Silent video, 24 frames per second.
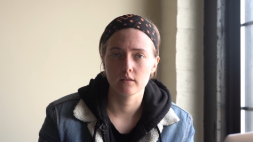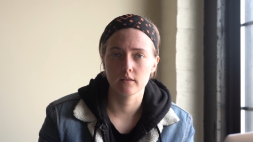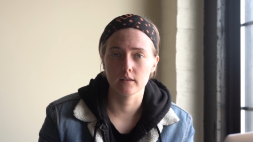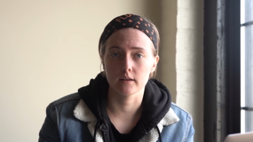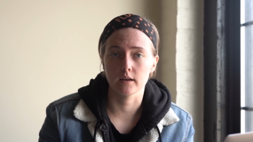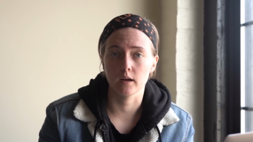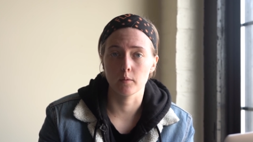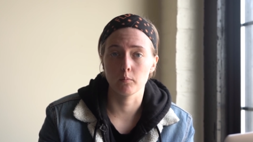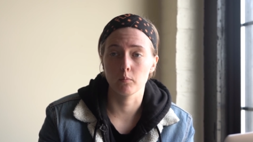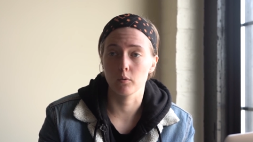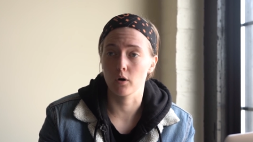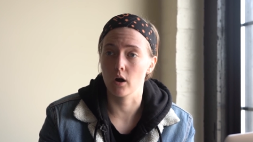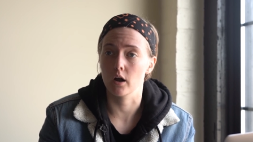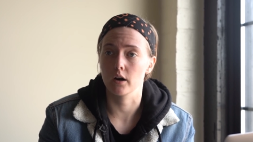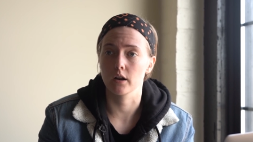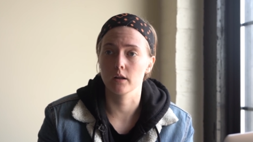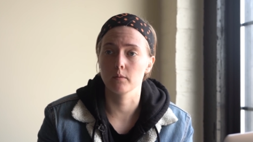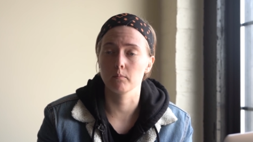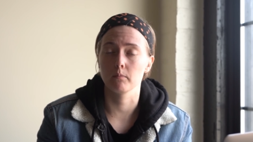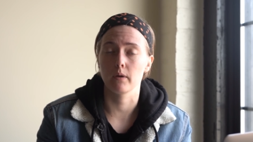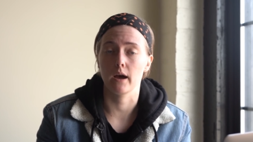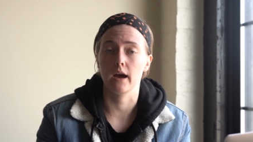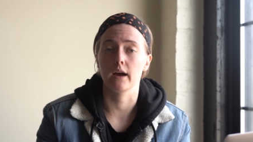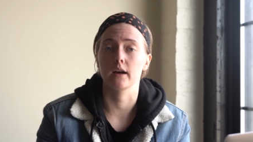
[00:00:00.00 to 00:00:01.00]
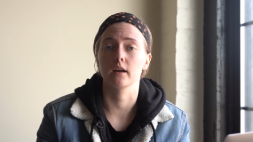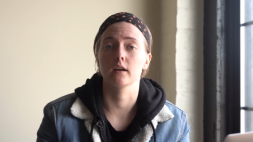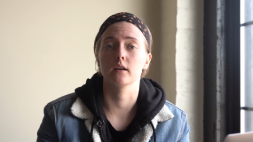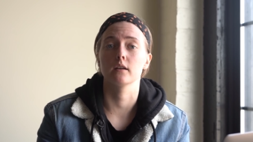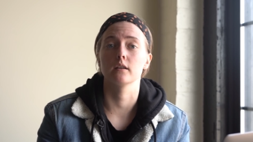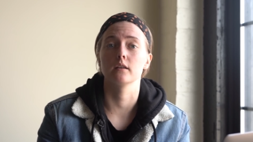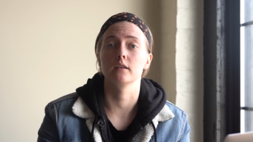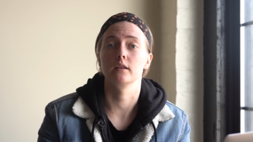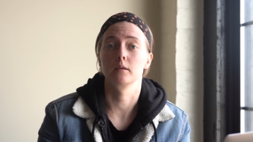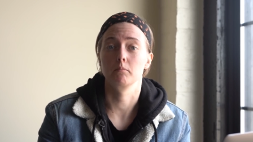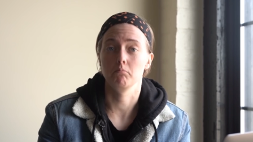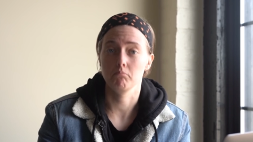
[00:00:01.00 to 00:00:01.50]
that I brought in back
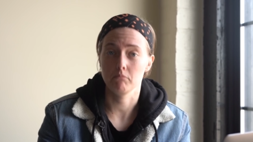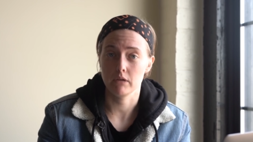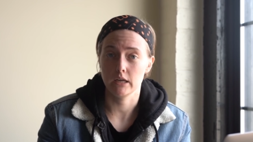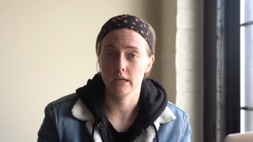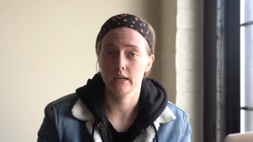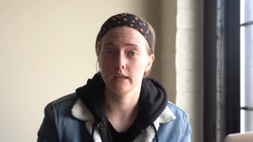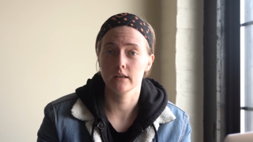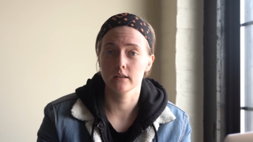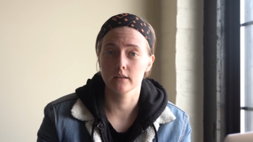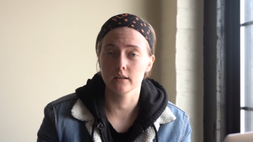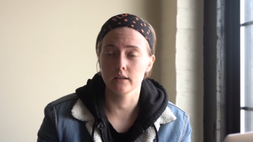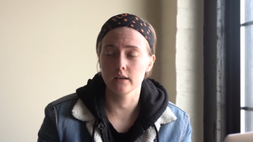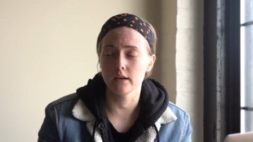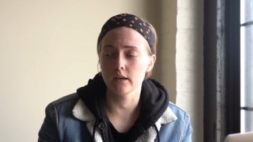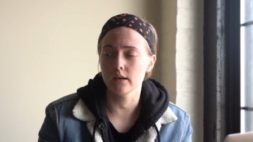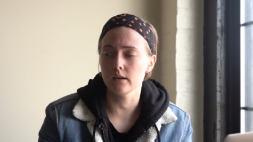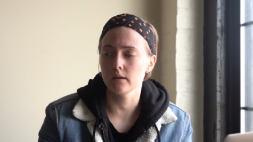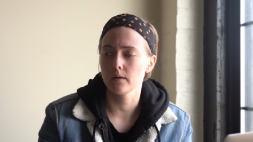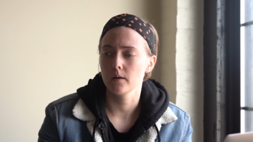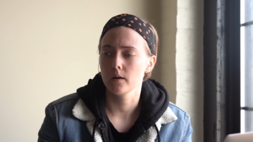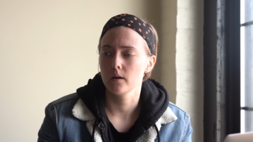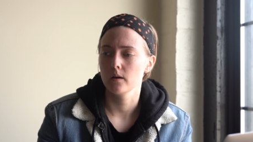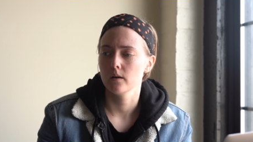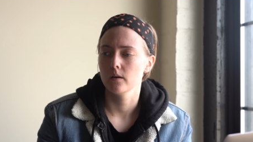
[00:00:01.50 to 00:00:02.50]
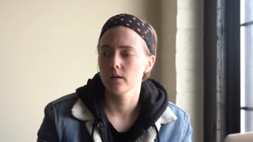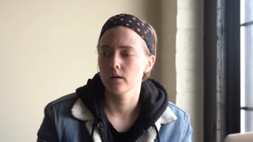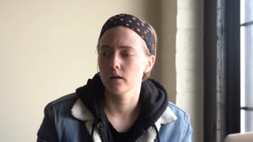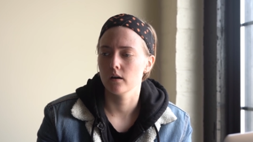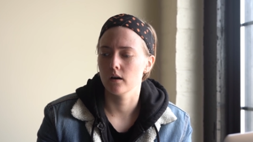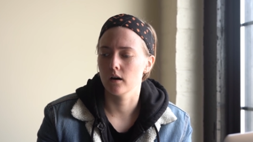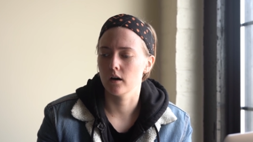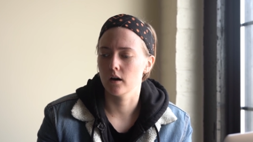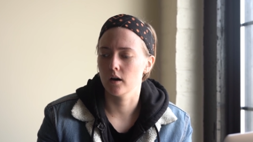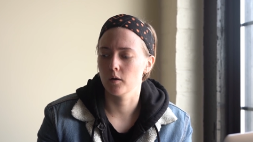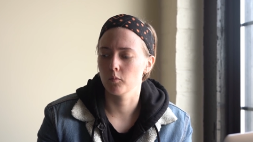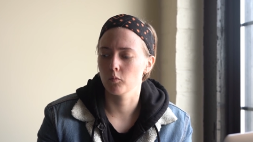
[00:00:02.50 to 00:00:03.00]
immediately.
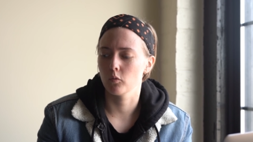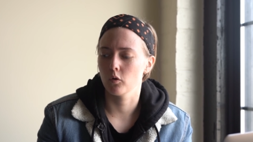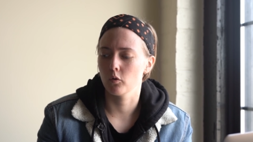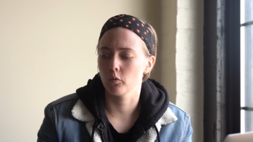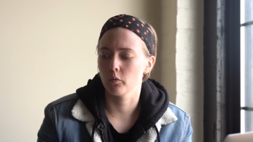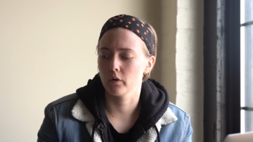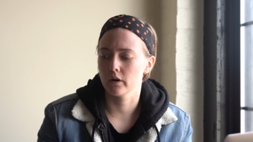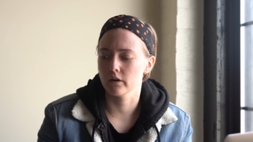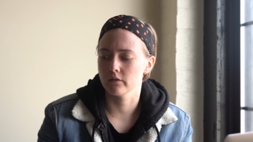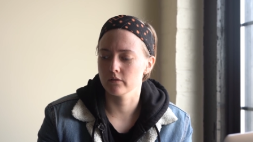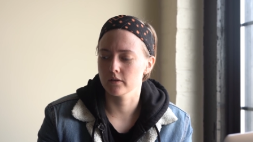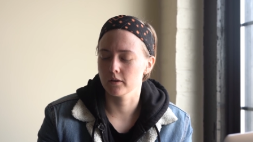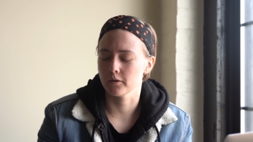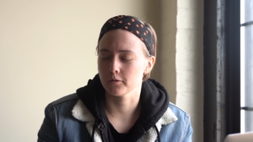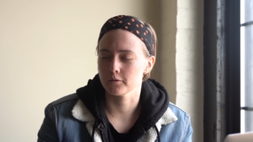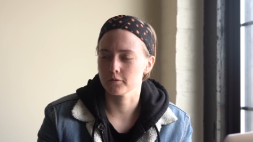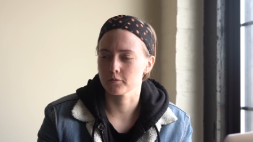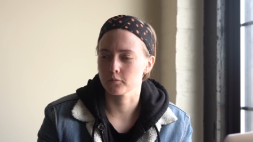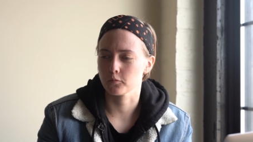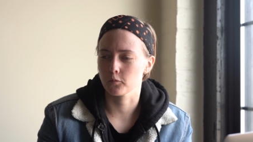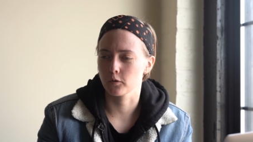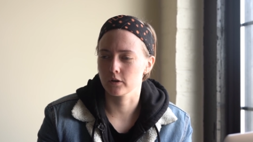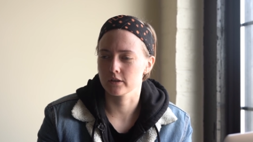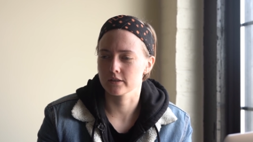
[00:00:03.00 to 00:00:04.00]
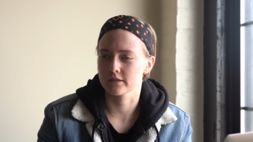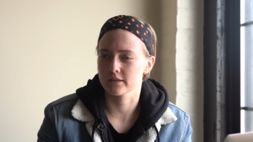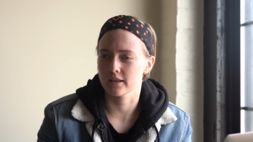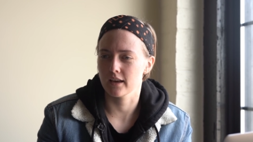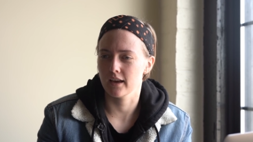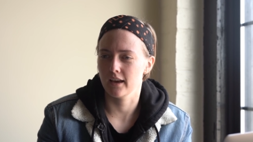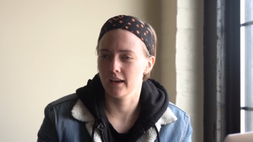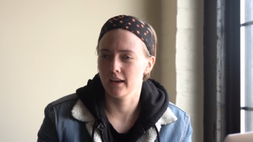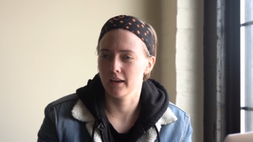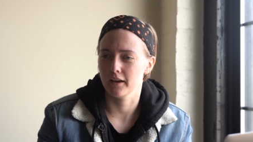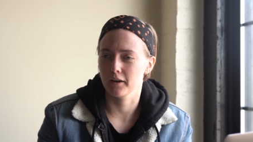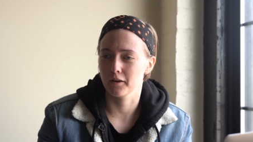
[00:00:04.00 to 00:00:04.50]
Um, one of those was
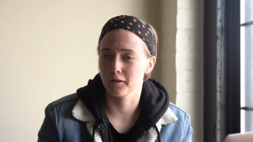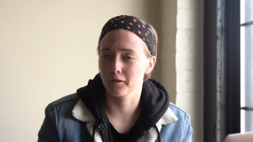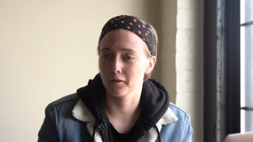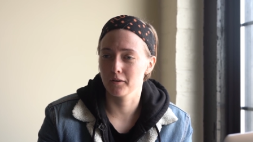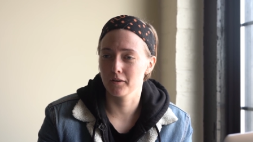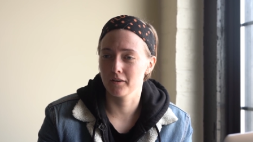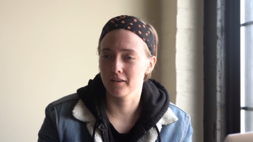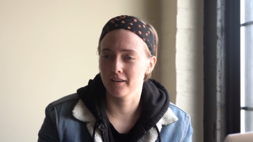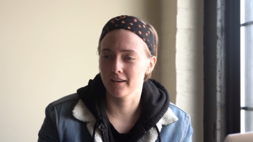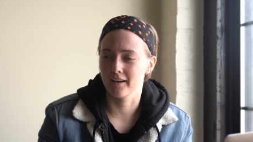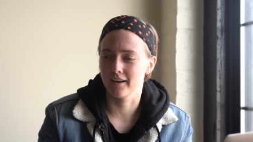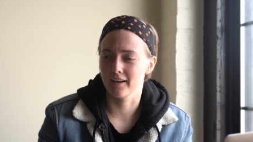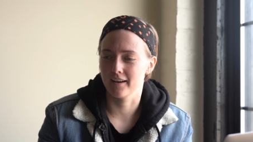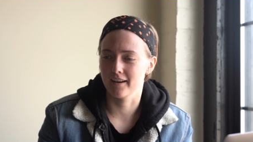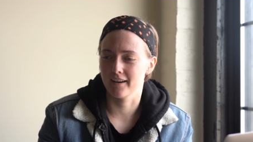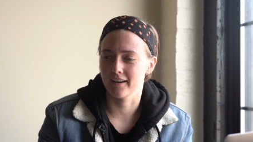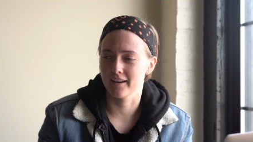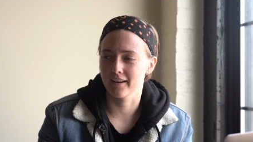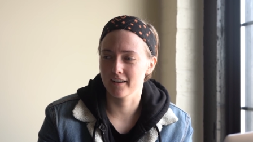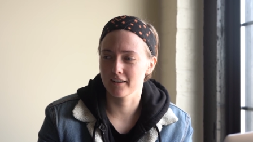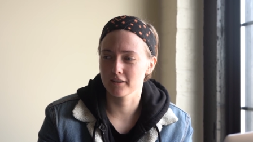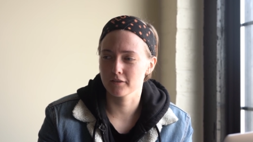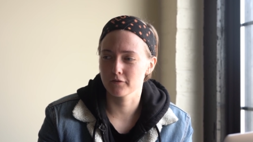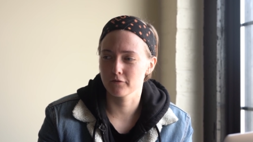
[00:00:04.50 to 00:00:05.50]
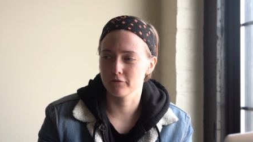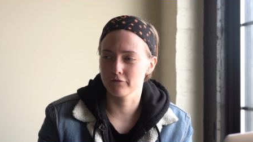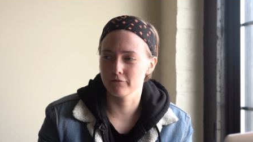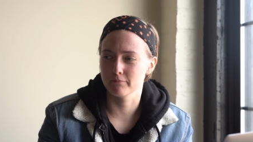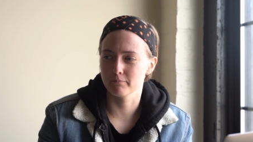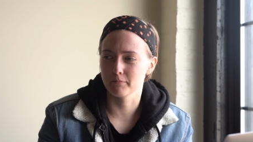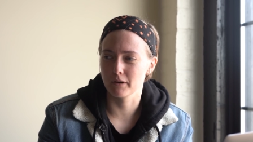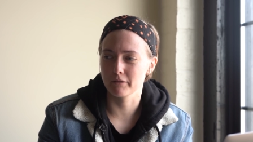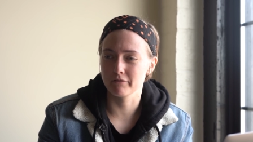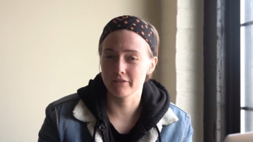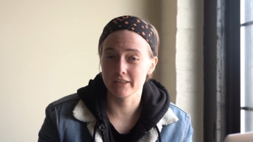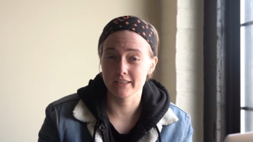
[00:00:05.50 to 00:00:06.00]
a uh,
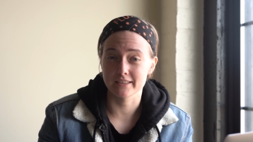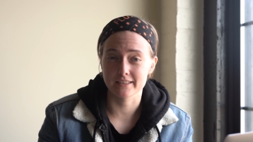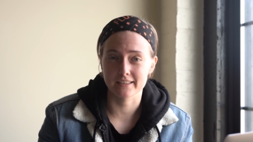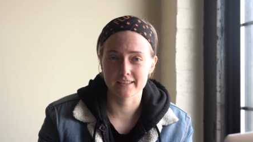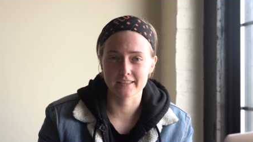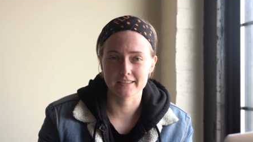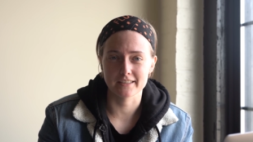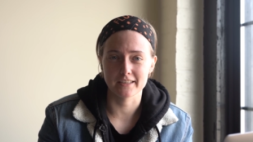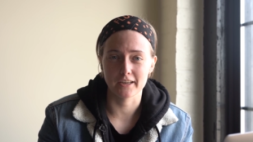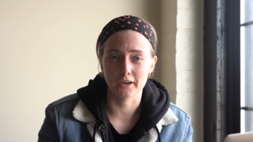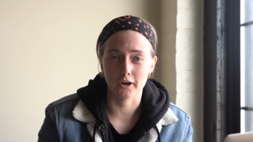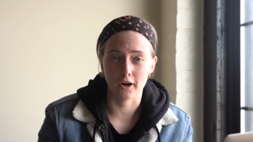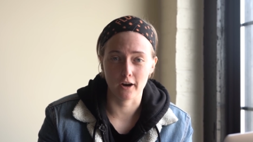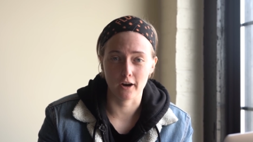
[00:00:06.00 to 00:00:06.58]
my V60